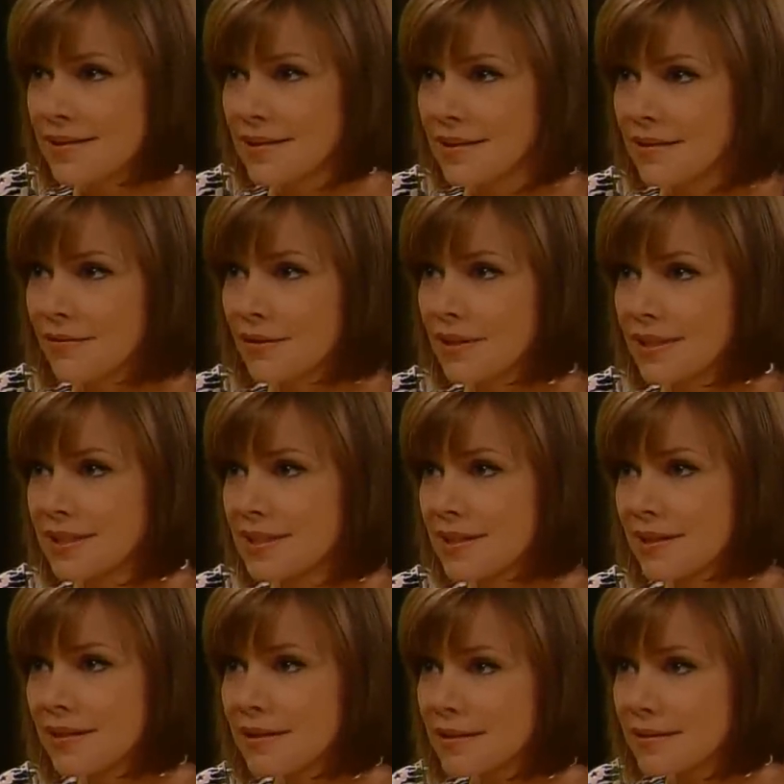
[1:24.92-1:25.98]
as evil as
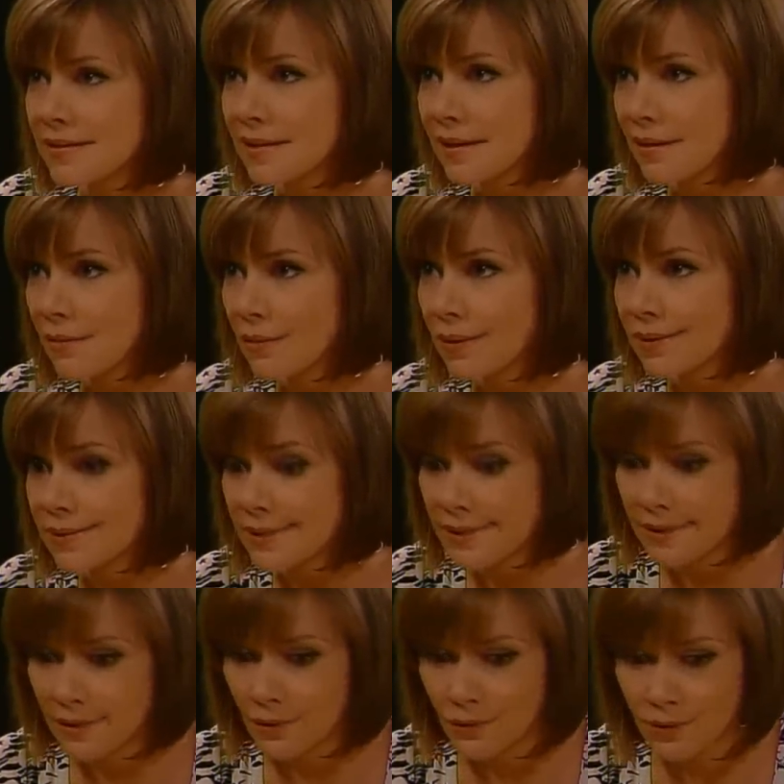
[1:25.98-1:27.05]
he is, I don't want to
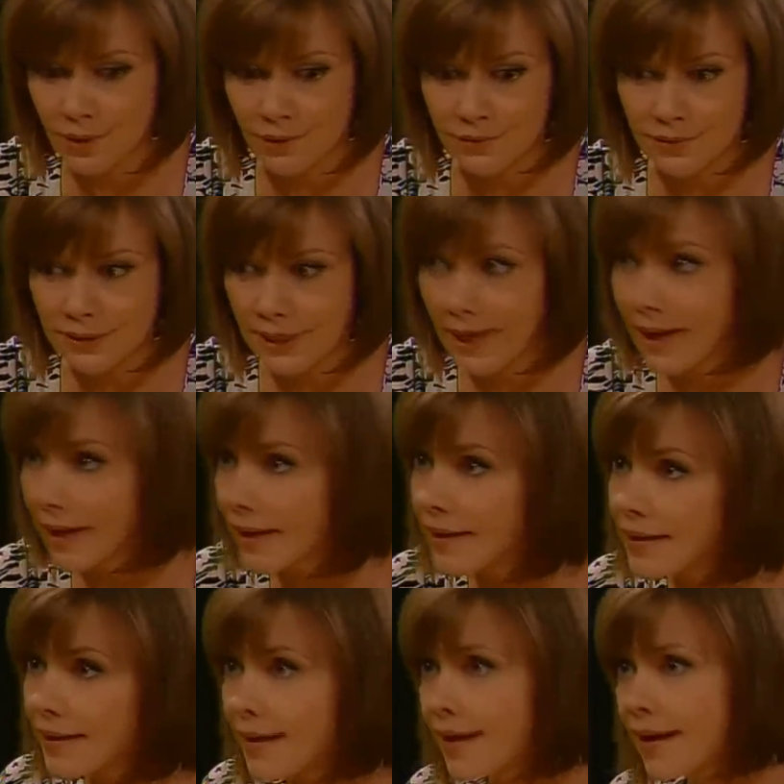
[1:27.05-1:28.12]
see the old goat
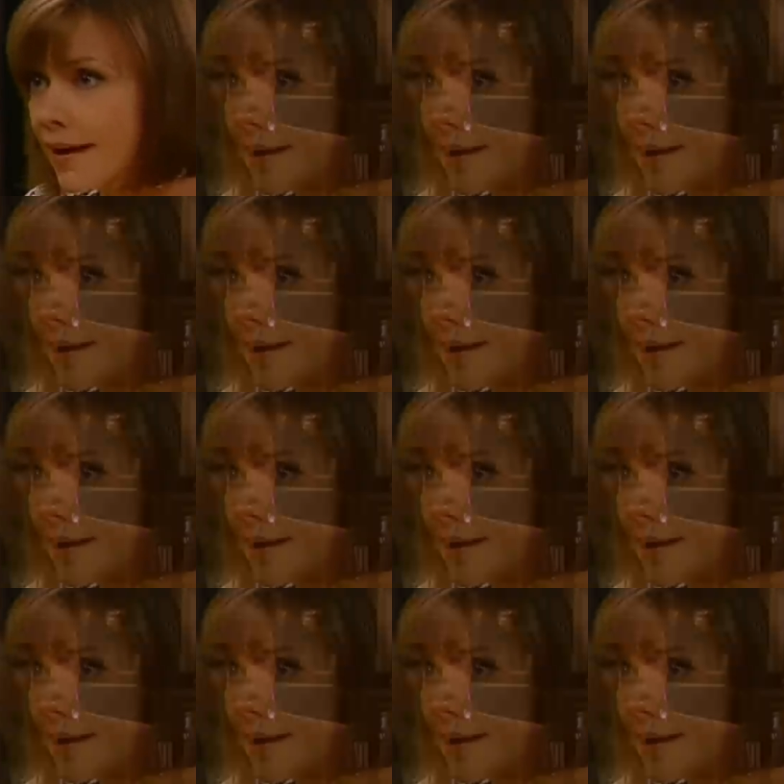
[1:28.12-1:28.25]
die.